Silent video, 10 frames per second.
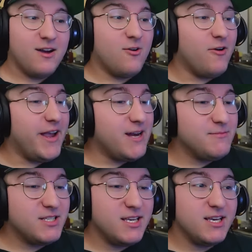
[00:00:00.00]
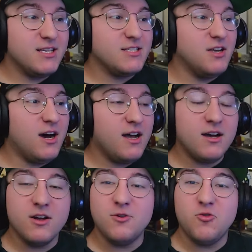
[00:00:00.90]
Ramsay is not
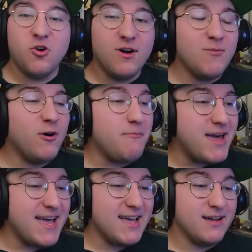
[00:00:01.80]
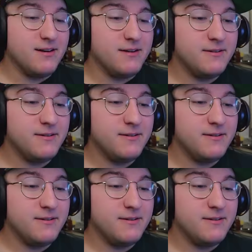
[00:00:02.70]
a normal man.